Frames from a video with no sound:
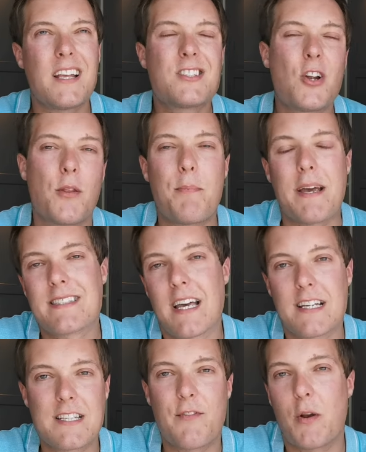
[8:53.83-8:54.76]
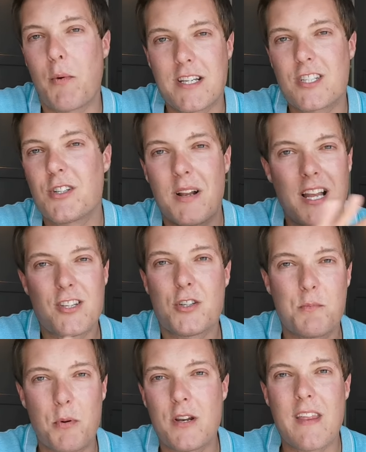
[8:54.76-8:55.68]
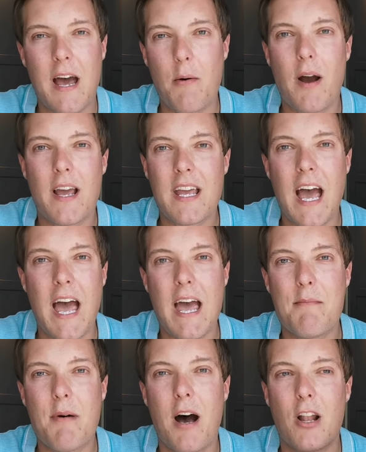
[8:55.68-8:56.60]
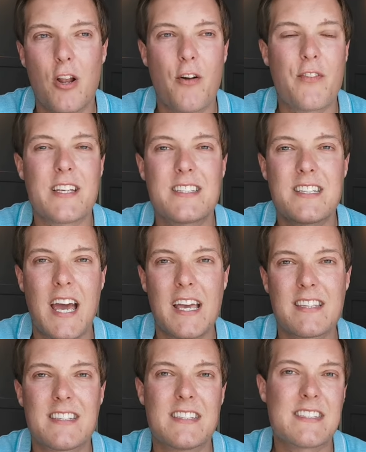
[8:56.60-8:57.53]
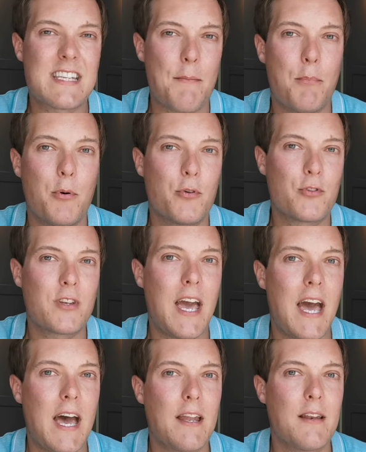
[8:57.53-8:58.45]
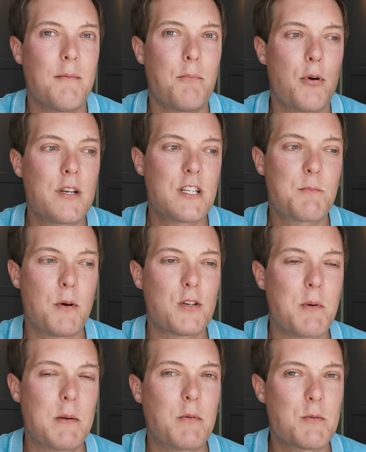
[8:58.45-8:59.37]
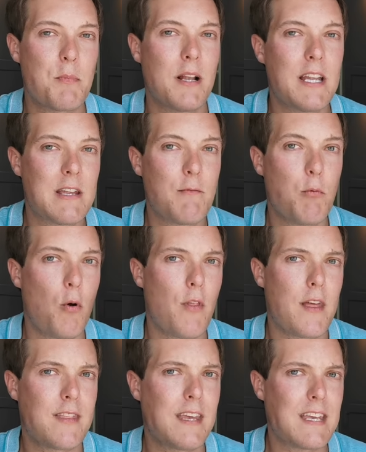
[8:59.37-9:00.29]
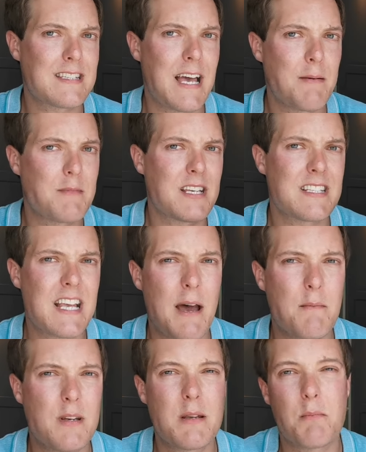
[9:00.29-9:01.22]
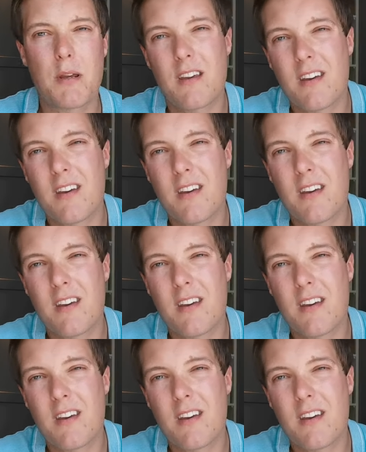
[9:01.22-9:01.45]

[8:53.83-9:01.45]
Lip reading: It's not the best scientific way to do it, let's just put it that way. A lot of these tests and samples can predispose people to believe what they think is happening